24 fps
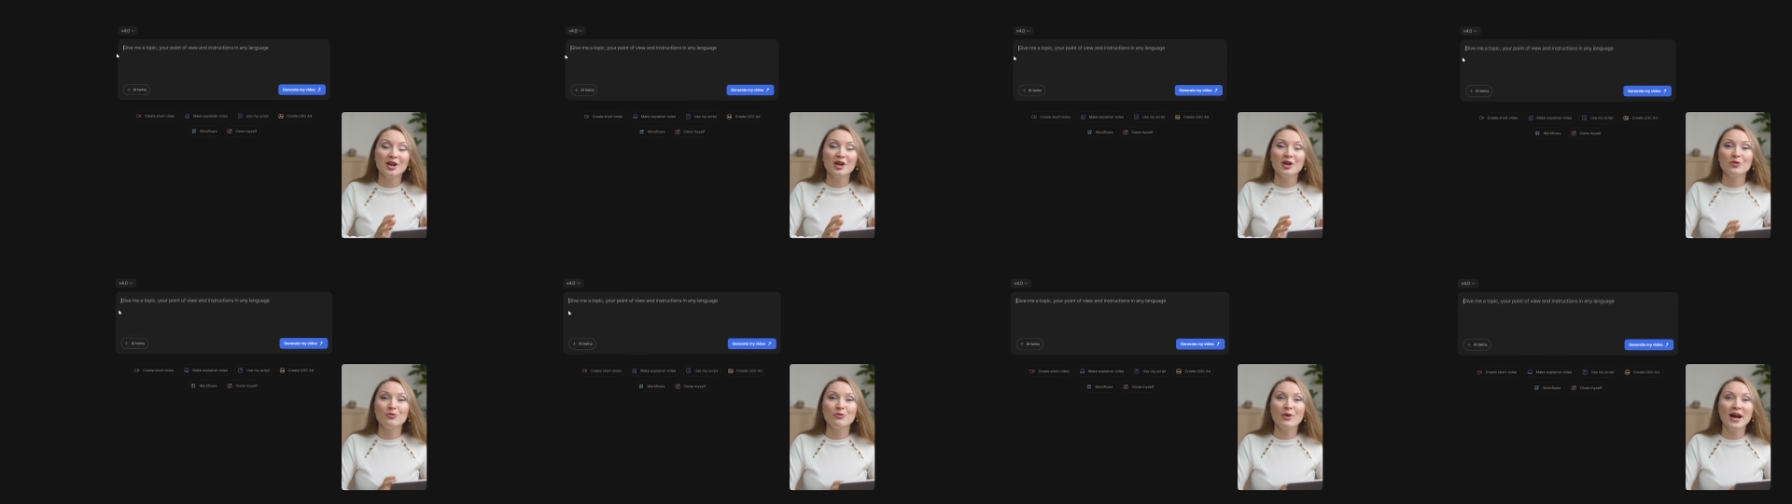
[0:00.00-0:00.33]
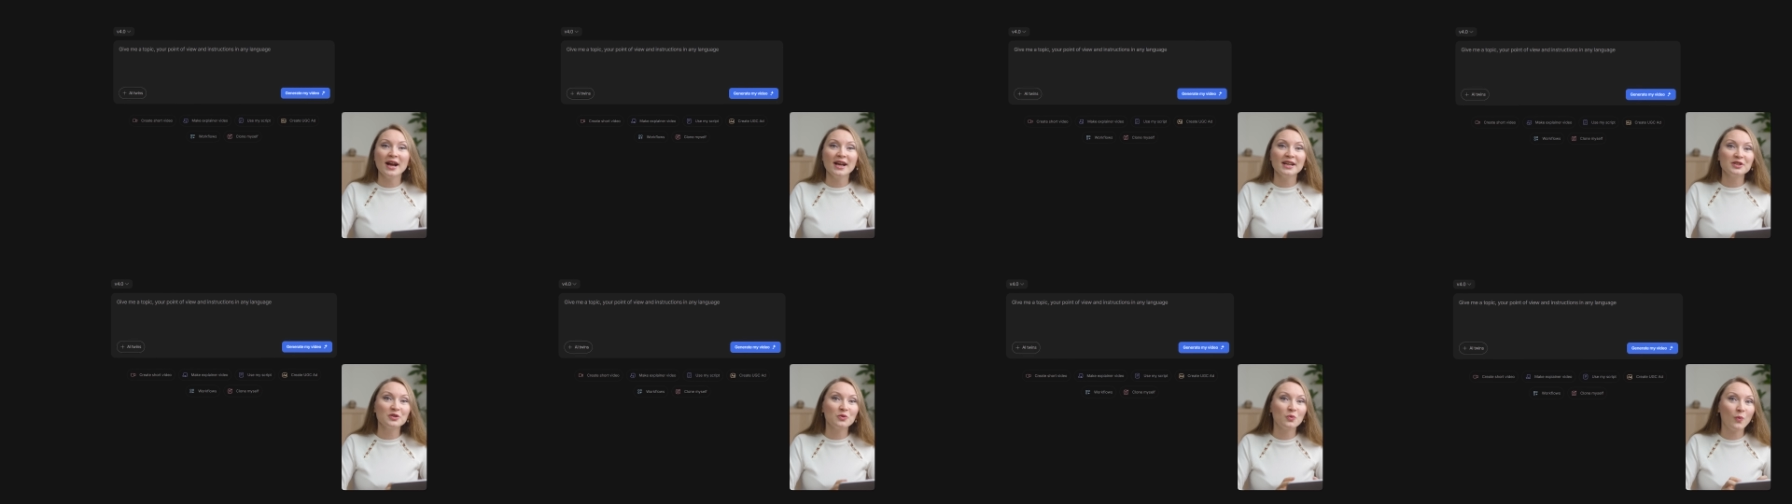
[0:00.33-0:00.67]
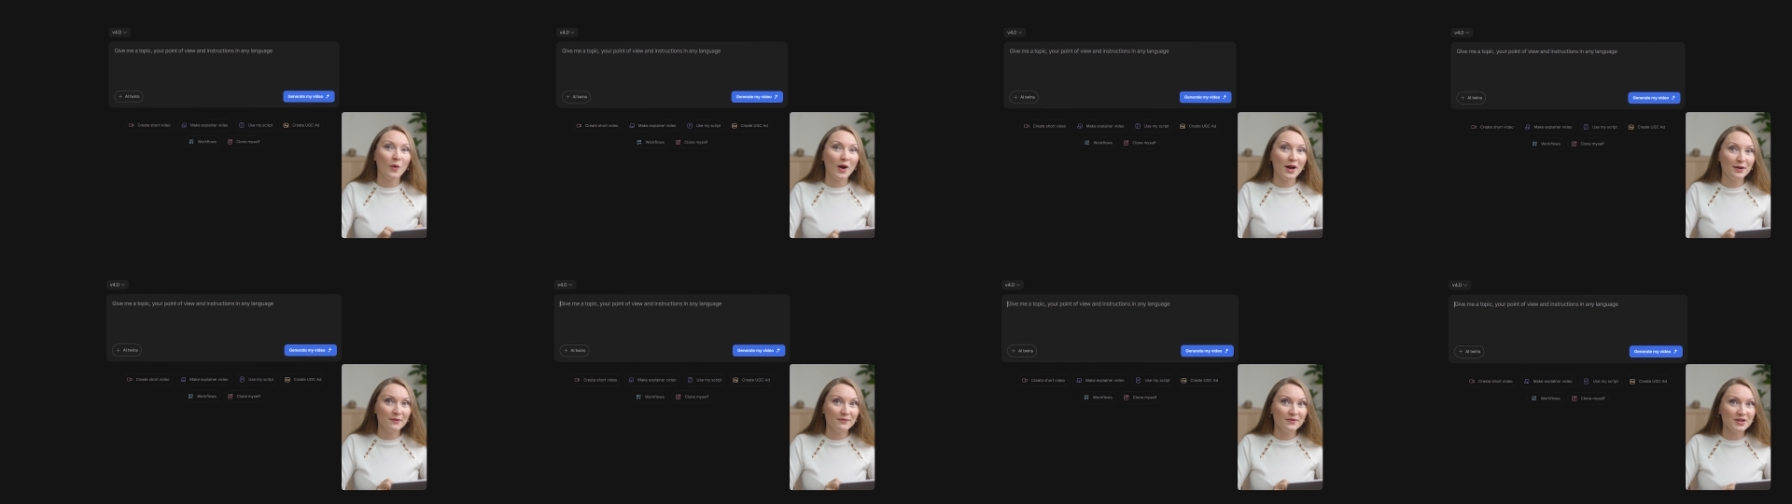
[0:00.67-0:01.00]
write
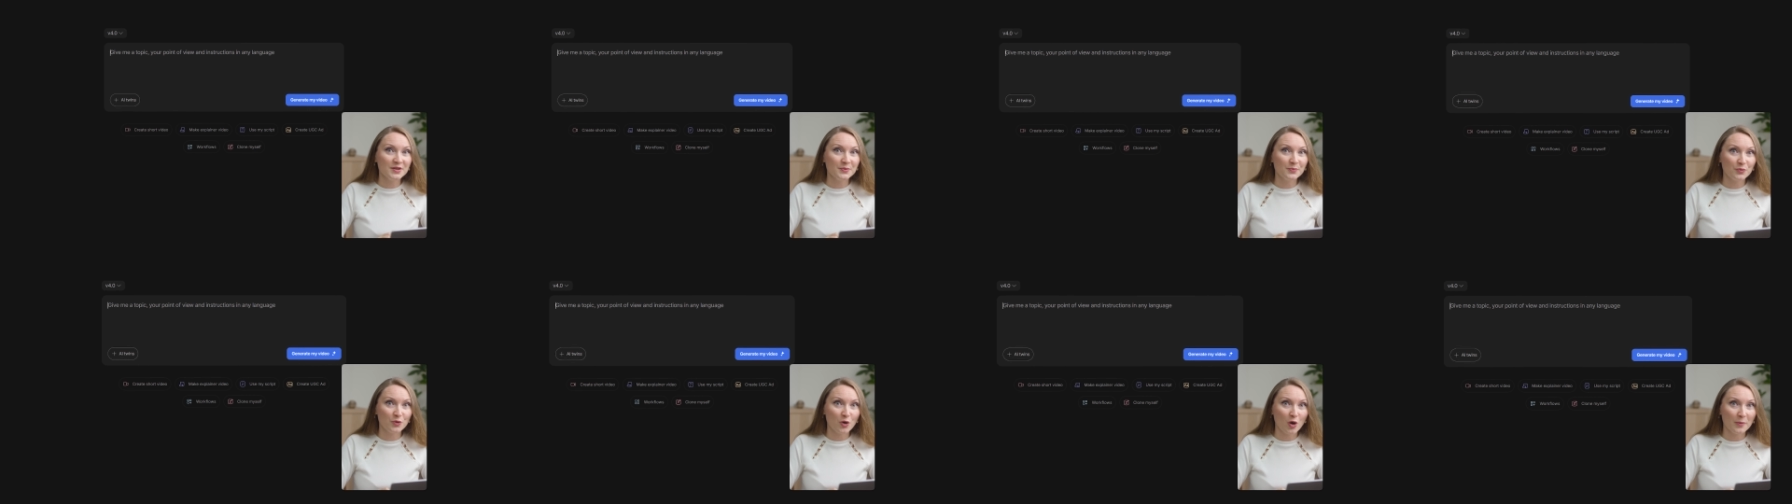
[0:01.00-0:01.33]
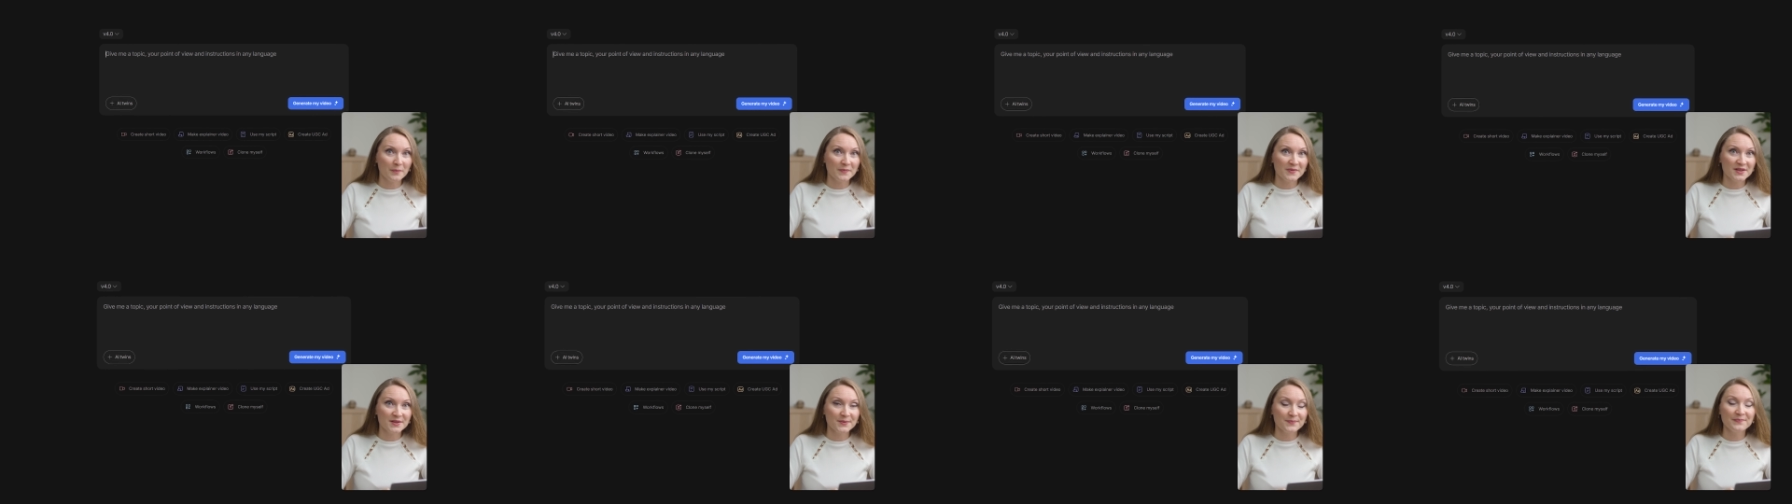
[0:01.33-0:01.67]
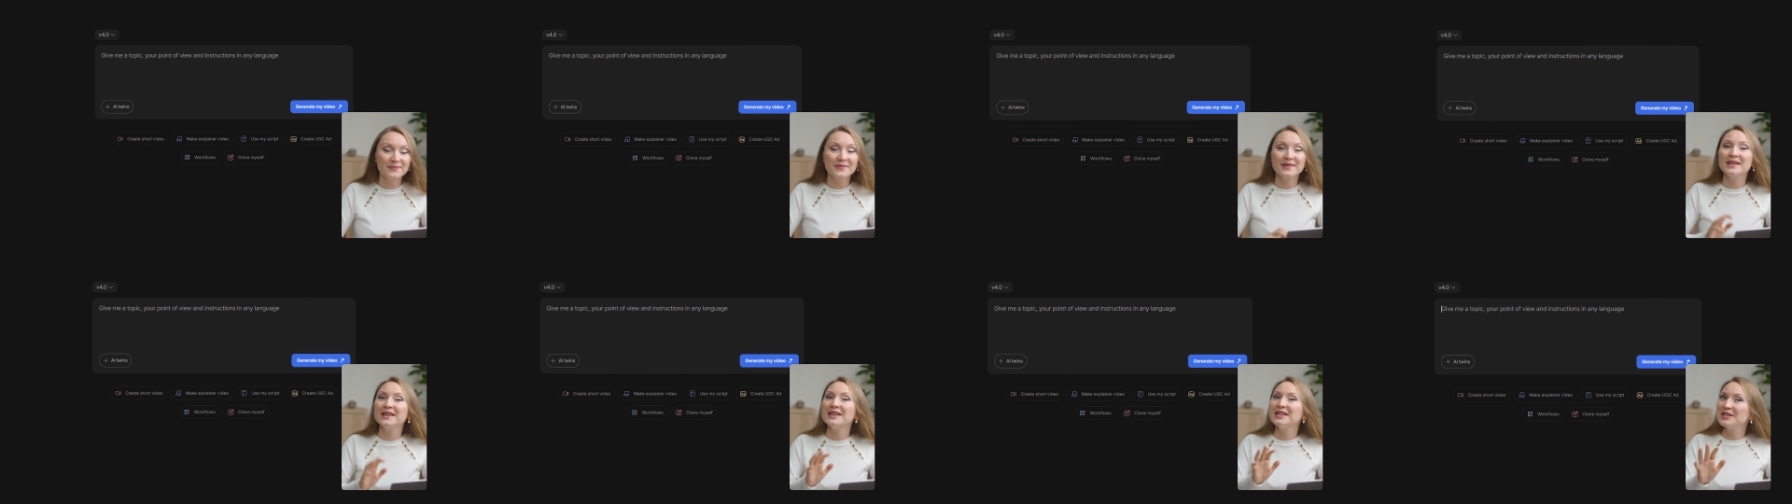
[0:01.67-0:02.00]
one of these prompts.
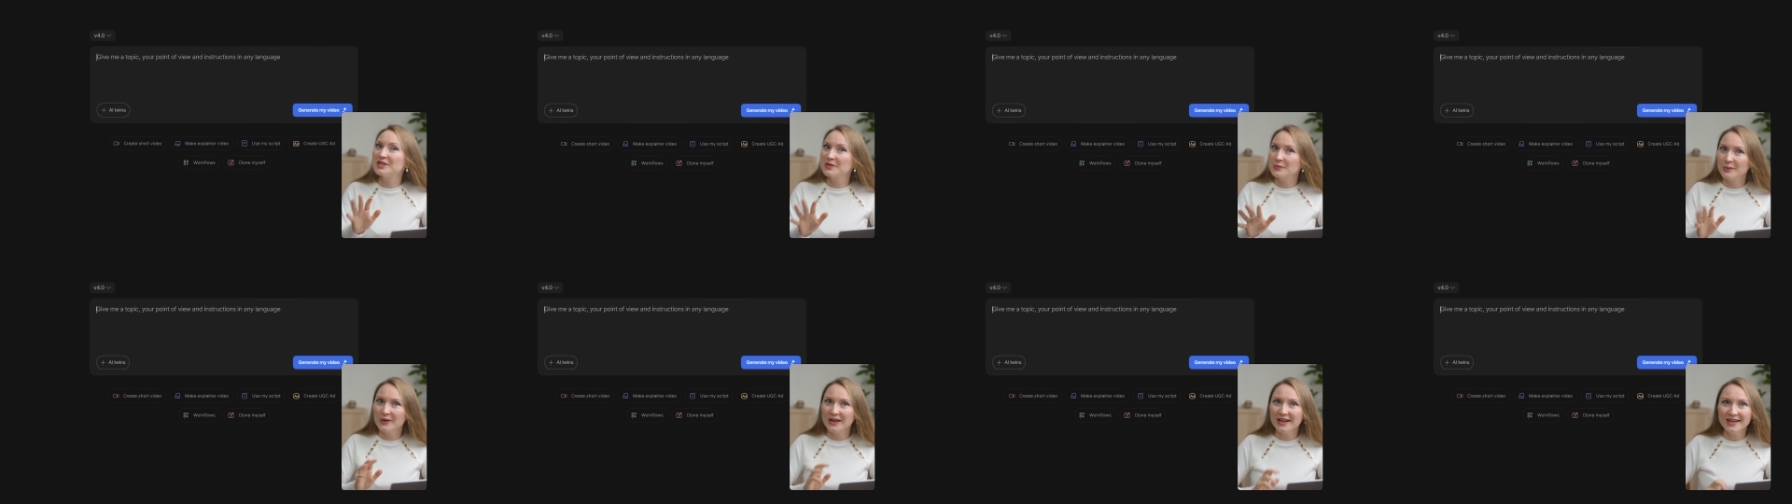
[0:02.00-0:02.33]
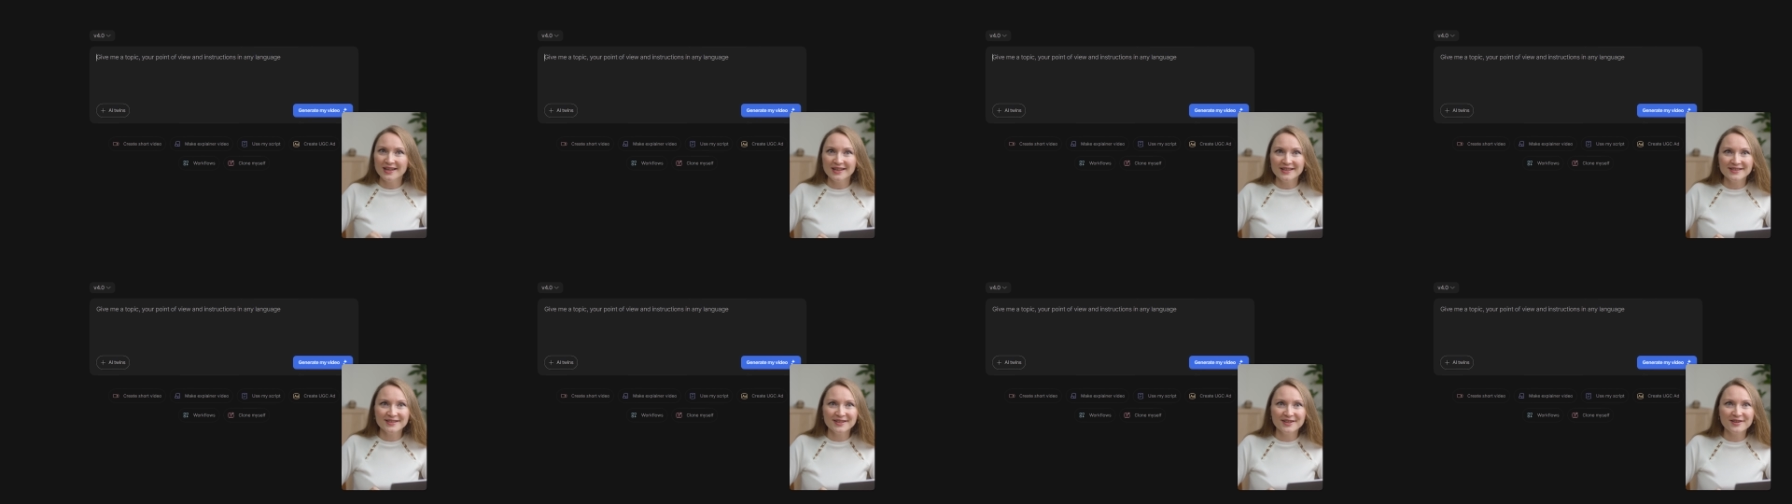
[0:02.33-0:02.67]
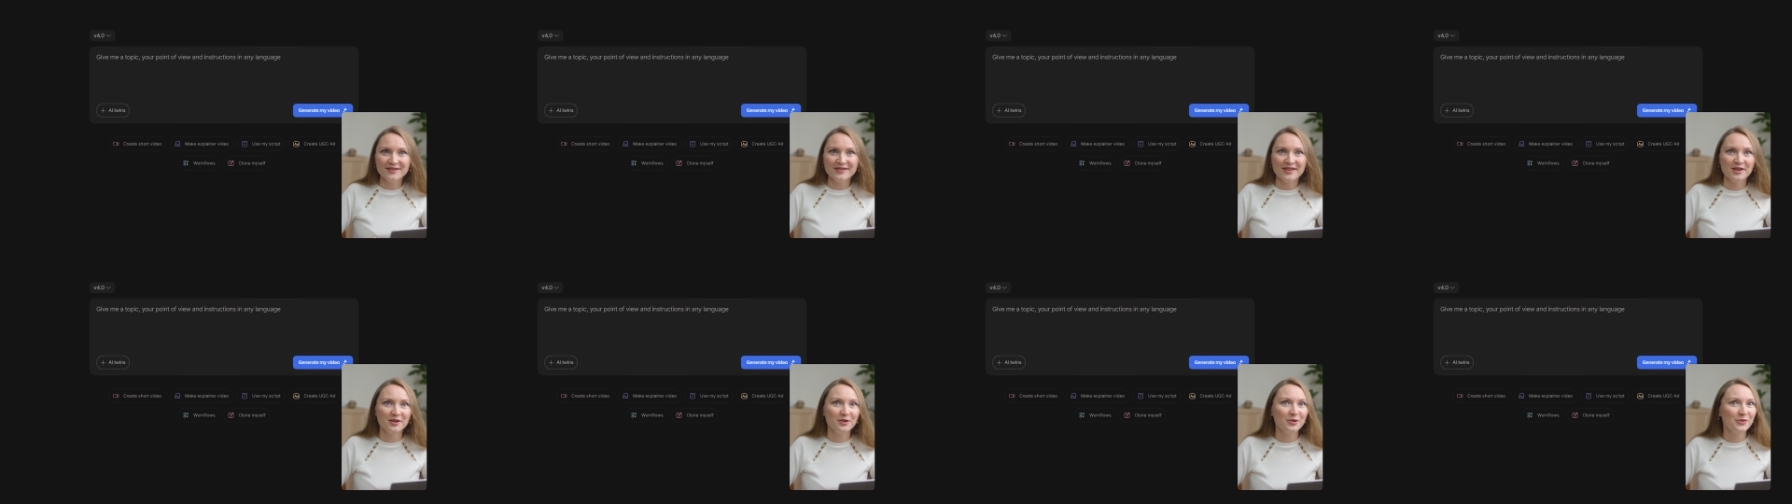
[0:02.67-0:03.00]
It's way
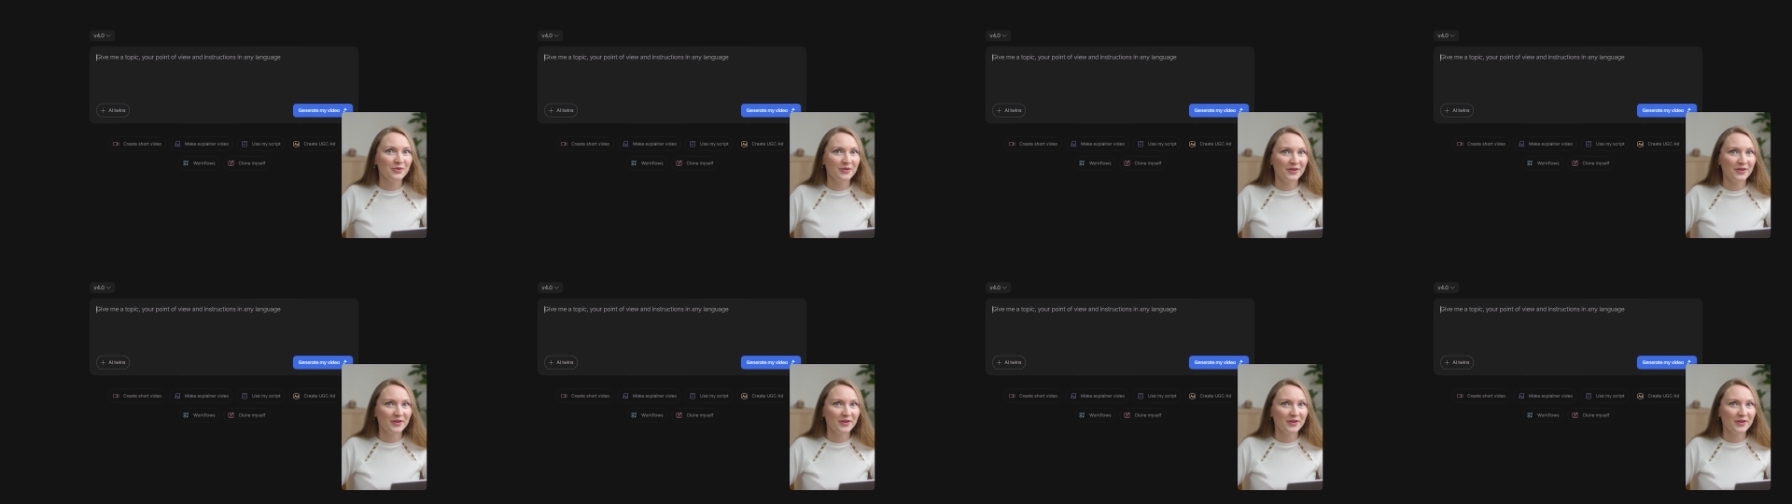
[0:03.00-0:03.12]
easier than you